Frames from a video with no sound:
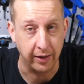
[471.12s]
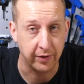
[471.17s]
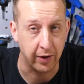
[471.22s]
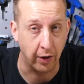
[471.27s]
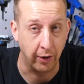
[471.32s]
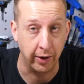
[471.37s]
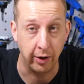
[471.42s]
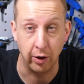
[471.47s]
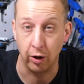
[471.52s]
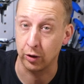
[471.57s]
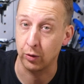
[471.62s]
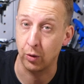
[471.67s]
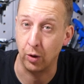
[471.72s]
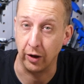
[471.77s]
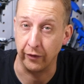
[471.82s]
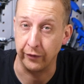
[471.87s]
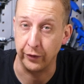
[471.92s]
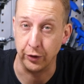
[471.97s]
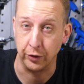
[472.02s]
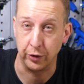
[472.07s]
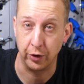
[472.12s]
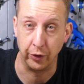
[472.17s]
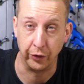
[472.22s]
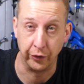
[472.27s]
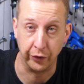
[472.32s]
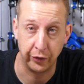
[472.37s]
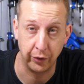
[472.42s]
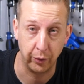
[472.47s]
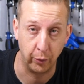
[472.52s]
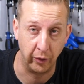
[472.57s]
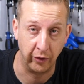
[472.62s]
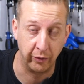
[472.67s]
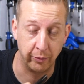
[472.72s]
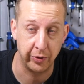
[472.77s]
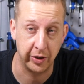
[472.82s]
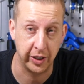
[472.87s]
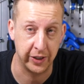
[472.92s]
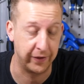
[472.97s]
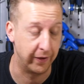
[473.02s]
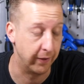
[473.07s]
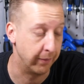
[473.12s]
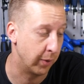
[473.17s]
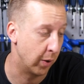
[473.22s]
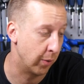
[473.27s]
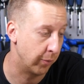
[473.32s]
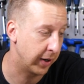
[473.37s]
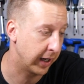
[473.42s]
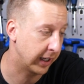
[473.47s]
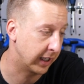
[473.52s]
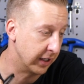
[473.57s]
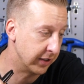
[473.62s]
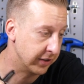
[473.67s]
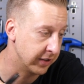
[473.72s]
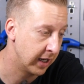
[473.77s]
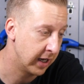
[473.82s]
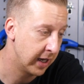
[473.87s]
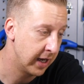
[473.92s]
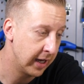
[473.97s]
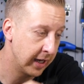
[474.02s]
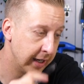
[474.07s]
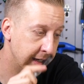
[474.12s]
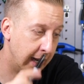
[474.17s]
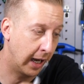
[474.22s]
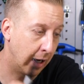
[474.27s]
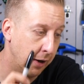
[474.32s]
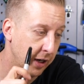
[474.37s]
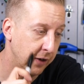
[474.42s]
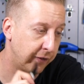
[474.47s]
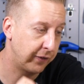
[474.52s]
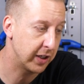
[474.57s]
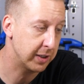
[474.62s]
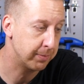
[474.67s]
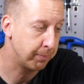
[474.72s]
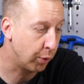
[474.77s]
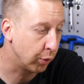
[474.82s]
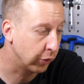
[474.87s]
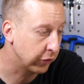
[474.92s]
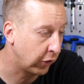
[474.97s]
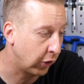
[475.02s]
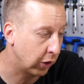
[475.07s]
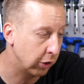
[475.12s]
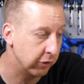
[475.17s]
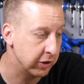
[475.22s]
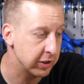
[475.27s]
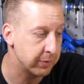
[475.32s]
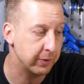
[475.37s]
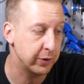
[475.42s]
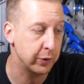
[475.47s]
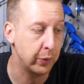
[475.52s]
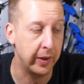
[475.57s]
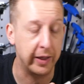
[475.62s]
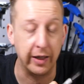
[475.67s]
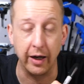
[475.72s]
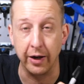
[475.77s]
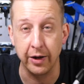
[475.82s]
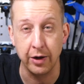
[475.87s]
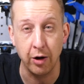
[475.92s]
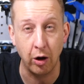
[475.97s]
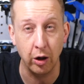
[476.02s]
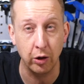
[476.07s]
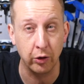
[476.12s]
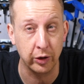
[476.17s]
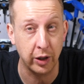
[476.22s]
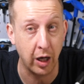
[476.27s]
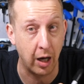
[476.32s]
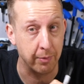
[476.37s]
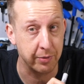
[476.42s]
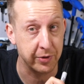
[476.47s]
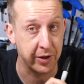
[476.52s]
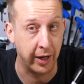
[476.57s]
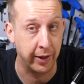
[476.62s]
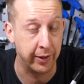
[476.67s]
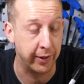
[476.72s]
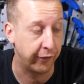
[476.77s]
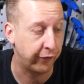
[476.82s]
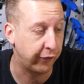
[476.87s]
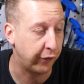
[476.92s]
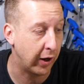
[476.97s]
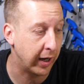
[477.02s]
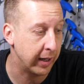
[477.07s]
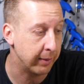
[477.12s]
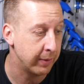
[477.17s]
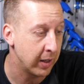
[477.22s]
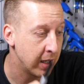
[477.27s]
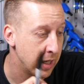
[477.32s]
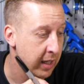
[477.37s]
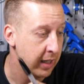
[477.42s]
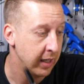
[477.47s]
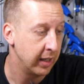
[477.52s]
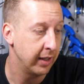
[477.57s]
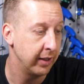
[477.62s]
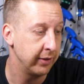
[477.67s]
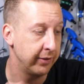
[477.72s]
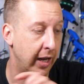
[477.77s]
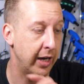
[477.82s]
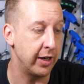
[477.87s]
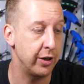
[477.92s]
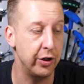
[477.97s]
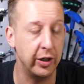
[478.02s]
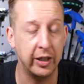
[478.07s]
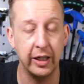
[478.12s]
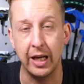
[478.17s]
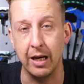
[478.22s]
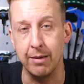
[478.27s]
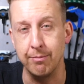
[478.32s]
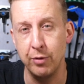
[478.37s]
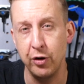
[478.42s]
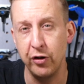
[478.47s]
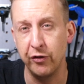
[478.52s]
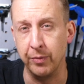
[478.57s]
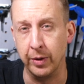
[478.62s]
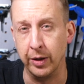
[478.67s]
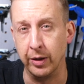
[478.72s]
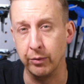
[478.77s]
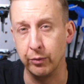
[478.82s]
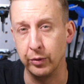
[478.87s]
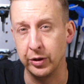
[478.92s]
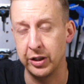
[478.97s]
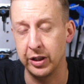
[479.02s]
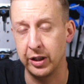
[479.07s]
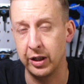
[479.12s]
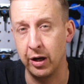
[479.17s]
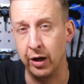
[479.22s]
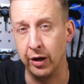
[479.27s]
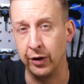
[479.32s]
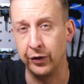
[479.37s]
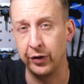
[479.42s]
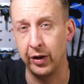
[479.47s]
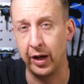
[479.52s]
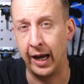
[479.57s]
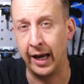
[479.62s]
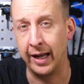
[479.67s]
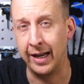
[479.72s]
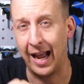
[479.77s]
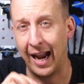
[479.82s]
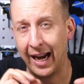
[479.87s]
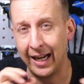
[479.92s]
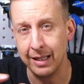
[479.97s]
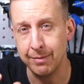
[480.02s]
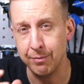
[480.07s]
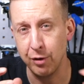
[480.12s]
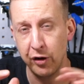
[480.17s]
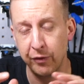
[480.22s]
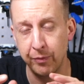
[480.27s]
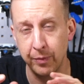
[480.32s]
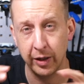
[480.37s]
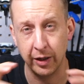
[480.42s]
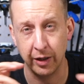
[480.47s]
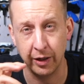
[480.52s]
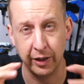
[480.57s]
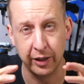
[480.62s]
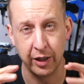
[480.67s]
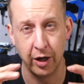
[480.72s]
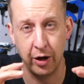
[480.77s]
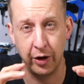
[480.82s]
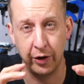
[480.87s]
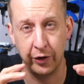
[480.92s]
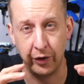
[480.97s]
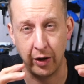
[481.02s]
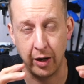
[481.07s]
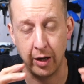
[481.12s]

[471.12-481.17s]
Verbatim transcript: so there are quite a few cons with press fit bottom brackets. Now, if there's poor tolerance between nylon cups and the frame, then you're gonna get movement which occurs, and any movement that occurs